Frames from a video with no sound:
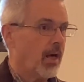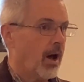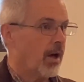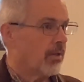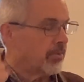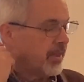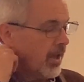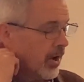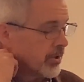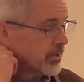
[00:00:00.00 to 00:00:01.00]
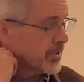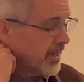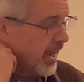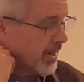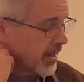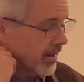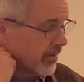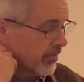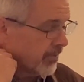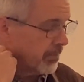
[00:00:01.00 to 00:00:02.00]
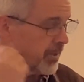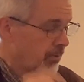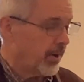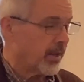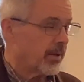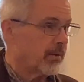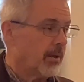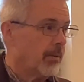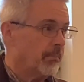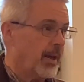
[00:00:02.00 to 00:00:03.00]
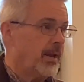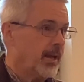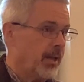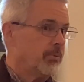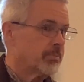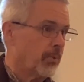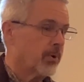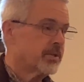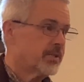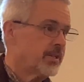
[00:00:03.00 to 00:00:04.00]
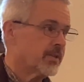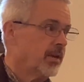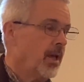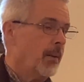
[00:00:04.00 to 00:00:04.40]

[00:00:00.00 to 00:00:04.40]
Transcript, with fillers: uh, the understanding from the Greek, meaning he was born a citizen.